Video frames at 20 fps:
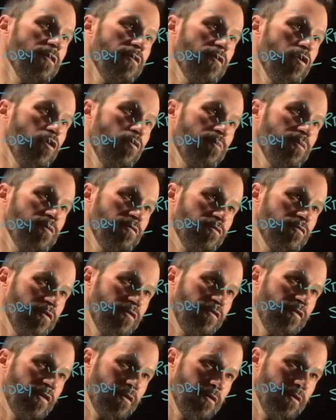open source
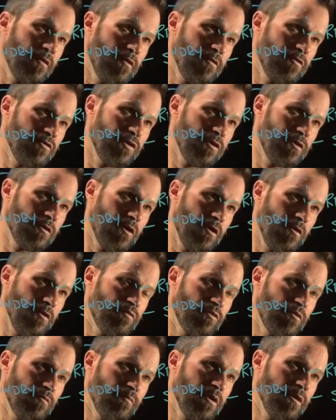technology called
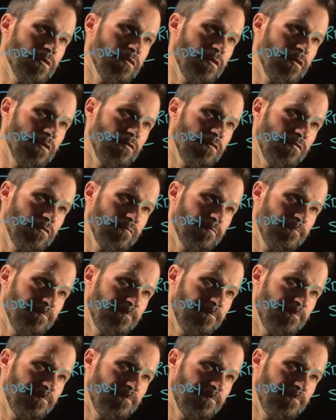Prometheus.